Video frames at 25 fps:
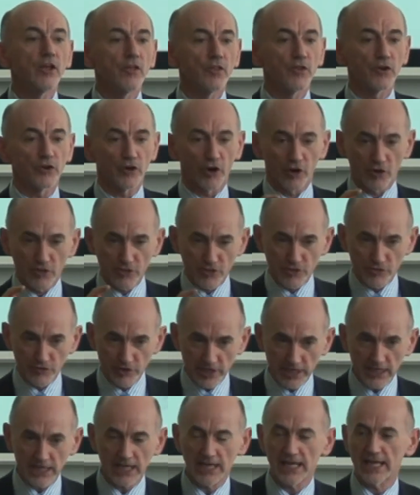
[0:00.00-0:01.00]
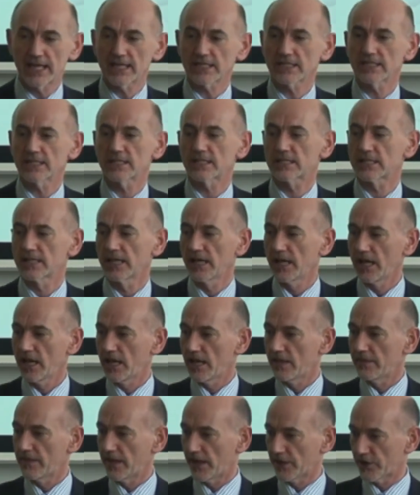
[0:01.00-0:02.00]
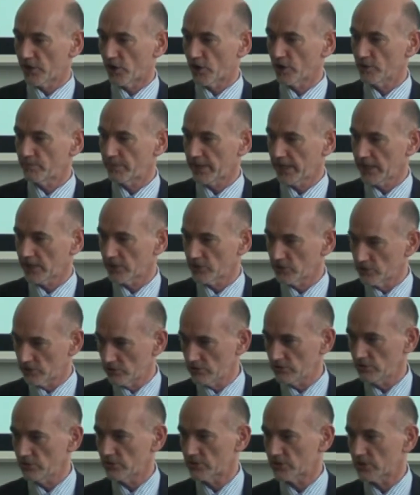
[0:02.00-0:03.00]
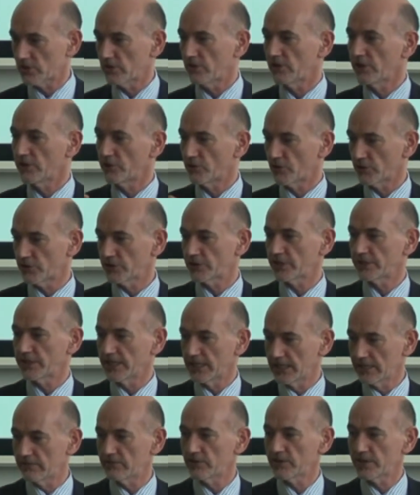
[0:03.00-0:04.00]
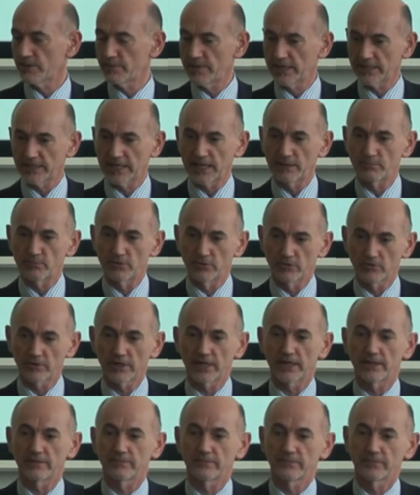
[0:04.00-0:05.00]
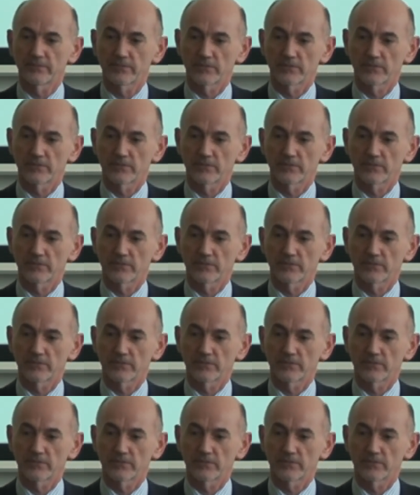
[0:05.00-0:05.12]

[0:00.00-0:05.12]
there are 3 classes that are being used in order to deliver the mentee program.